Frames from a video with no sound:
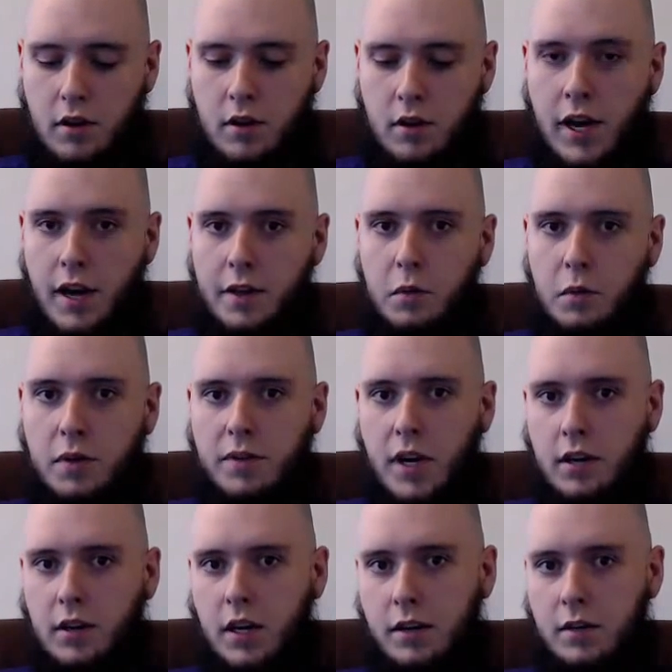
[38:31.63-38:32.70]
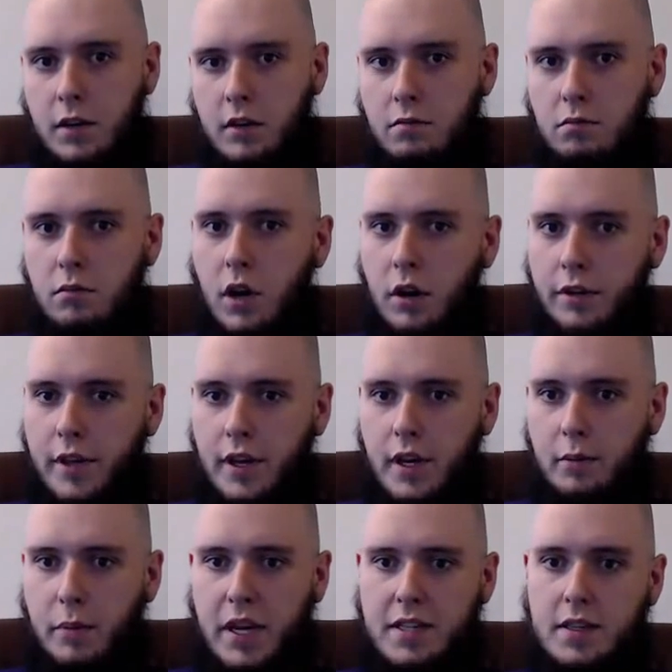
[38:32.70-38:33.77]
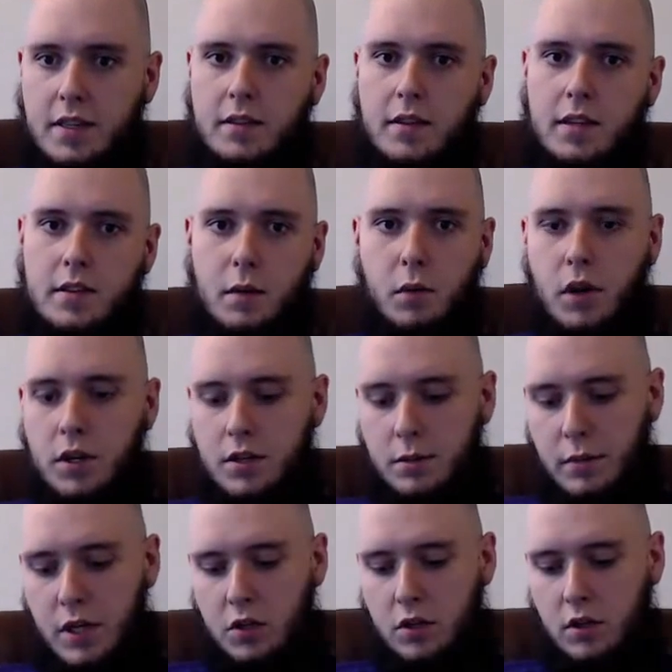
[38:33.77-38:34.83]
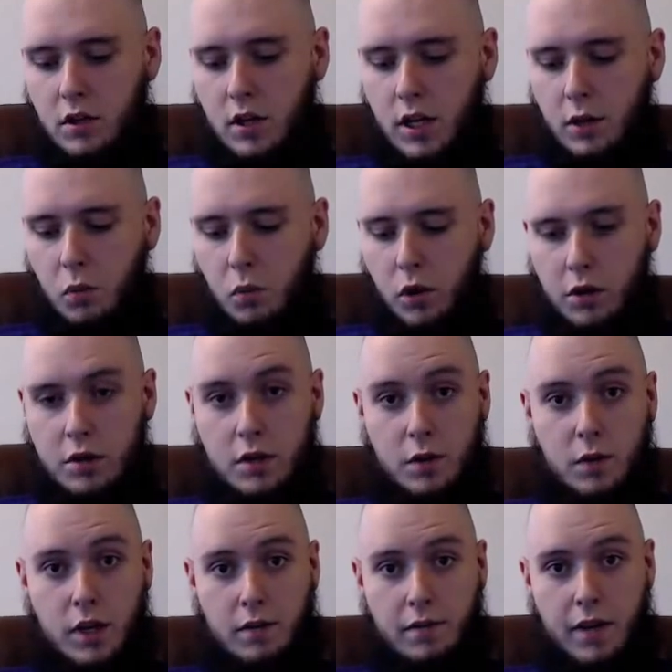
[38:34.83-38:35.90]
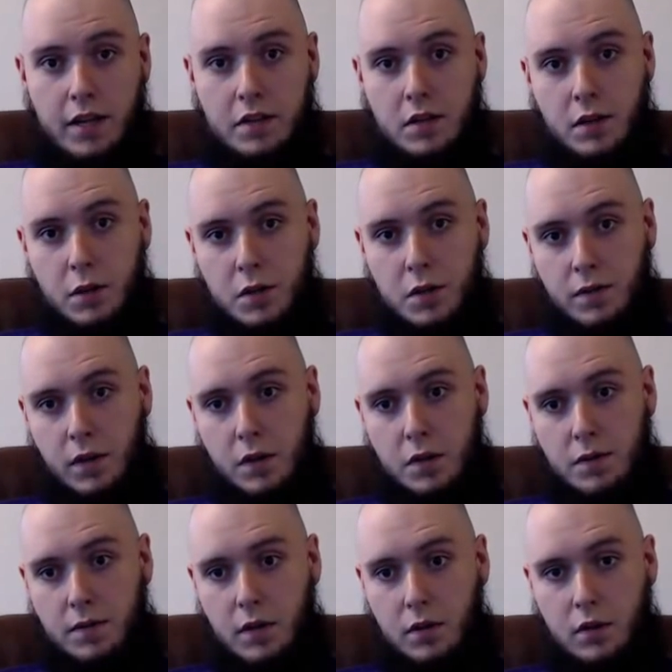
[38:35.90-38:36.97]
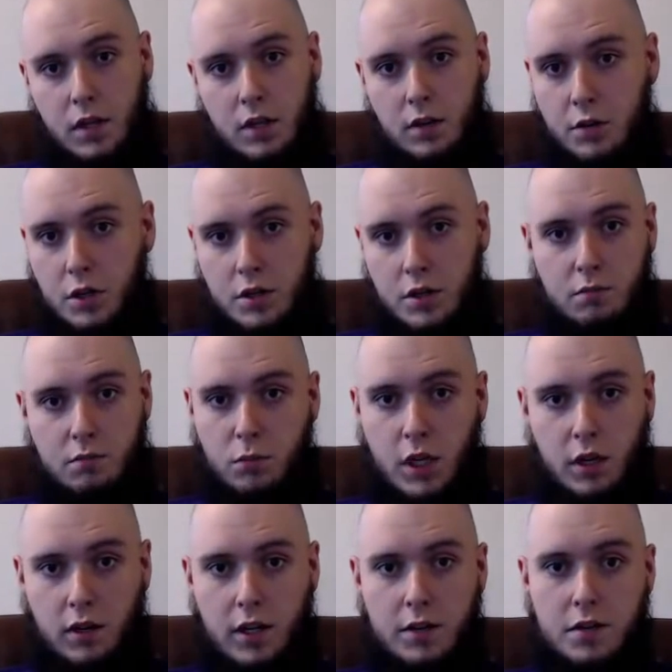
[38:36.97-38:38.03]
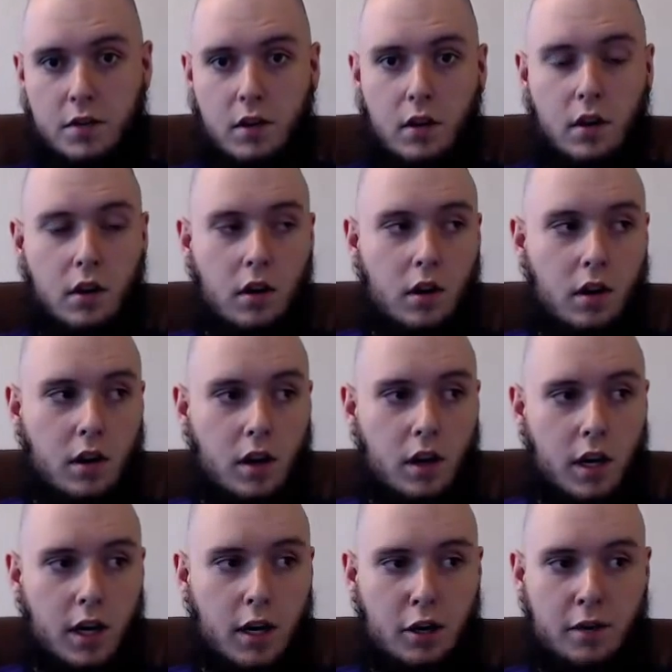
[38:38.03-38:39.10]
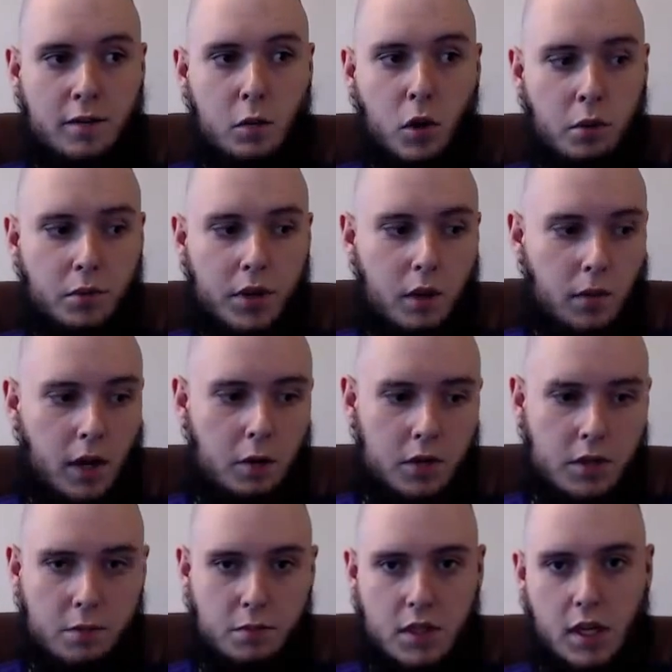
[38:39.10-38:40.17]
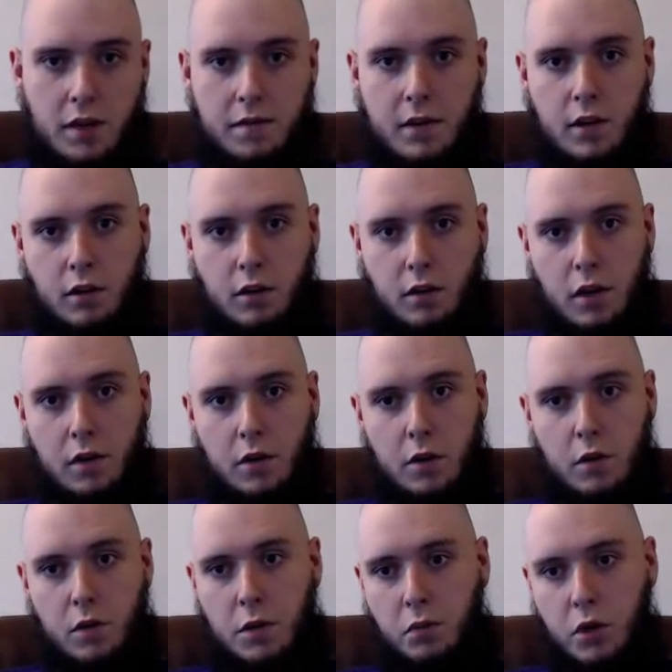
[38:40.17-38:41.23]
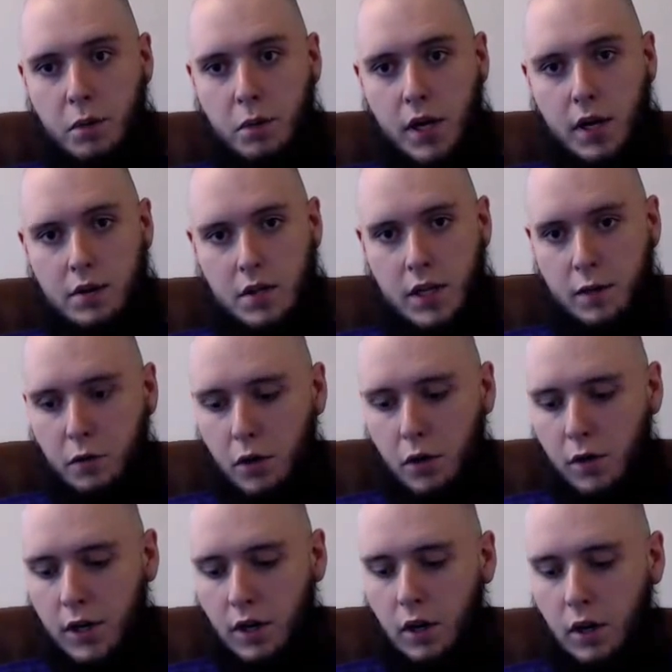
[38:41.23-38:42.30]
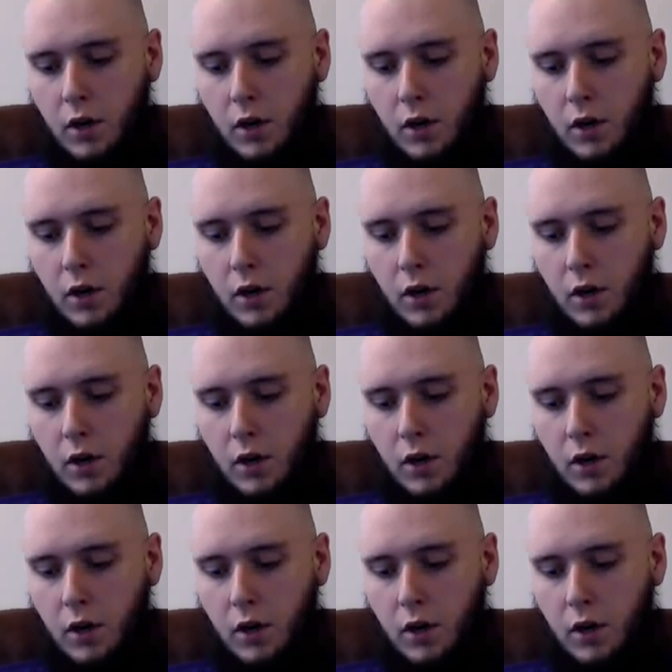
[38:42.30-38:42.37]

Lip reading: Now that we've kind of covered all the basic things, I wanted to mention one or two advanced notes for those of you that are just curious. If you want to play around with some stuff in your grow and you're doing probiotic style growing,